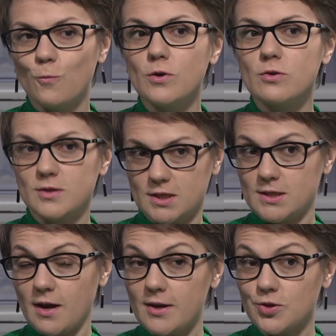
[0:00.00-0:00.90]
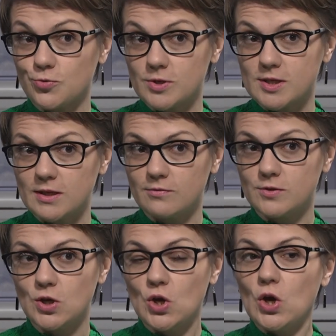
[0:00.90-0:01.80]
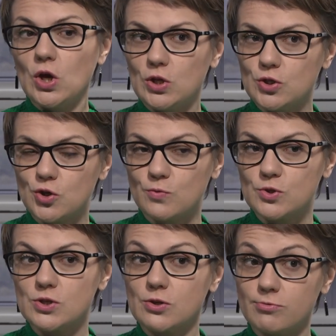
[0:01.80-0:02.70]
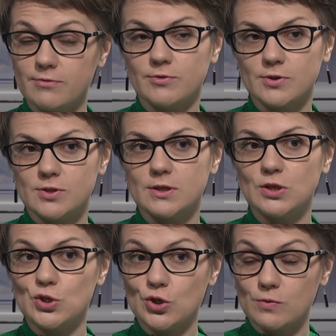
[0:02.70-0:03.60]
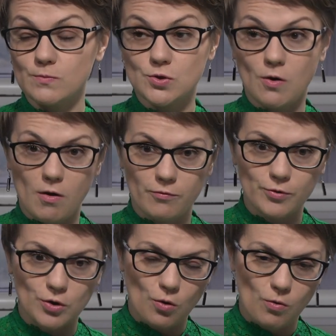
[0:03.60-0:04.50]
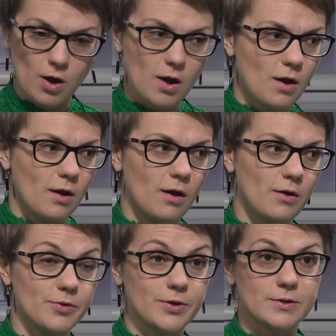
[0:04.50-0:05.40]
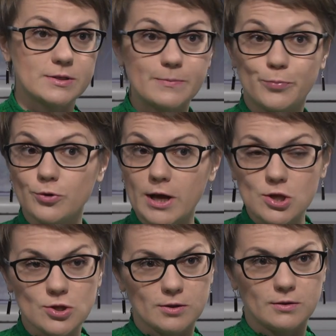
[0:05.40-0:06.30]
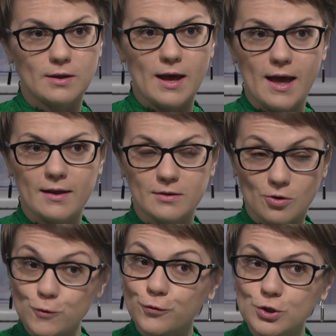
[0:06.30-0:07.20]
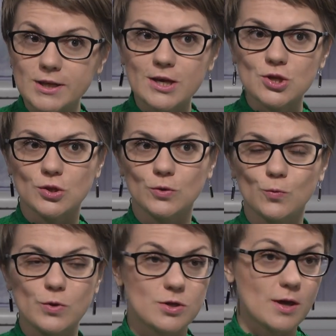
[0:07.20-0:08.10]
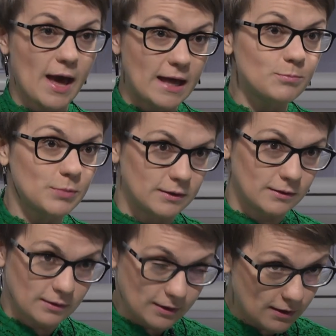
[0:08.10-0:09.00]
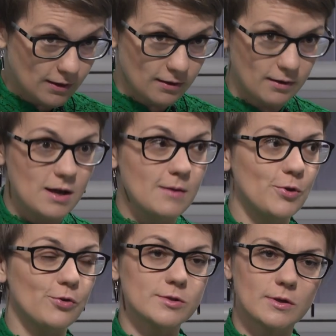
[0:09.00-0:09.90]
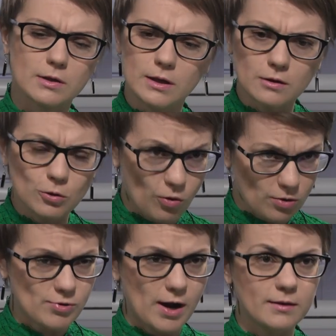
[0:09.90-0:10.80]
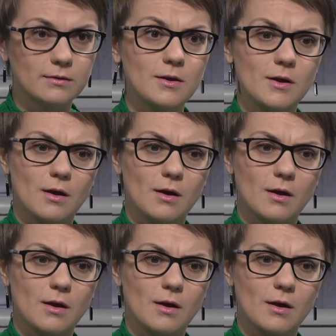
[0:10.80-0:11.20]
which the society received mm -hmm. in terms of grievance, in terms of you know uh, the separation and the confrontation which hadn't been here mm -hmm. because in the long run,